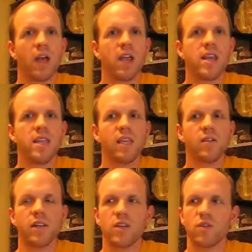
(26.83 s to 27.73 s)
He then
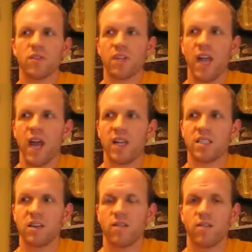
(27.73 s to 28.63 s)
takes over the guise
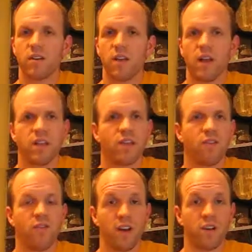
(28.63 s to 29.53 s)
of
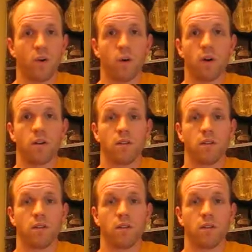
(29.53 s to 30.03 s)
Defendor.